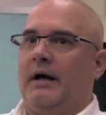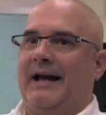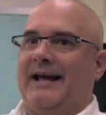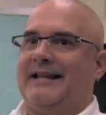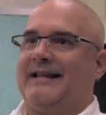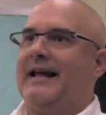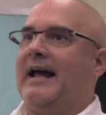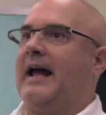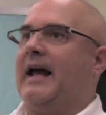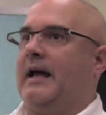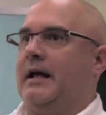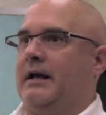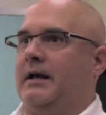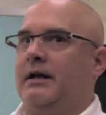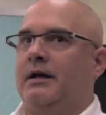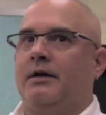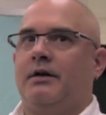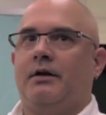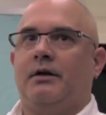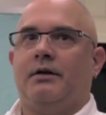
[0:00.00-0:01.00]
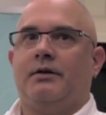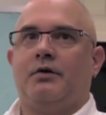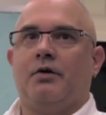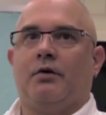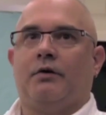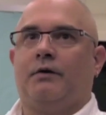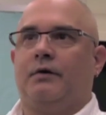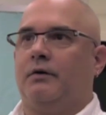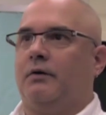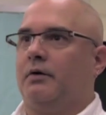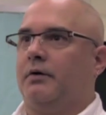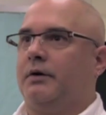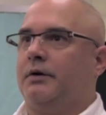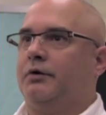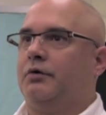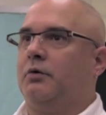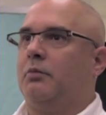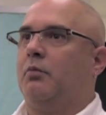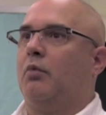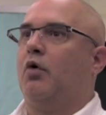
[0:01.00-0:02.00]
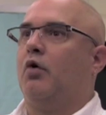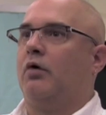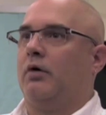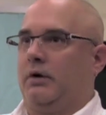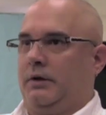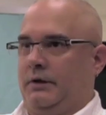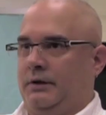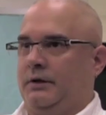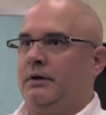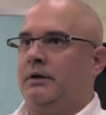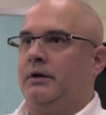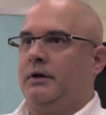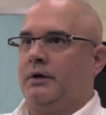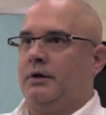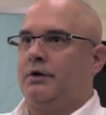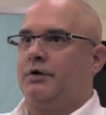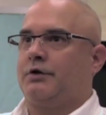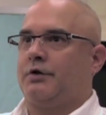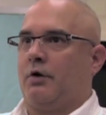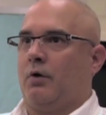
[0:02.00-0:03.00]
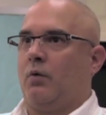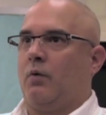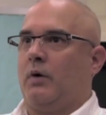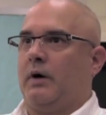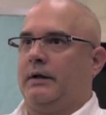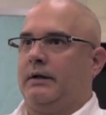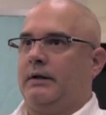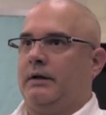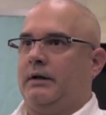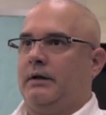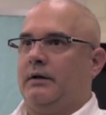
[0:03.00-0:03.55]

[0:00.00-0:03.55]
a day just in order to mourn someone,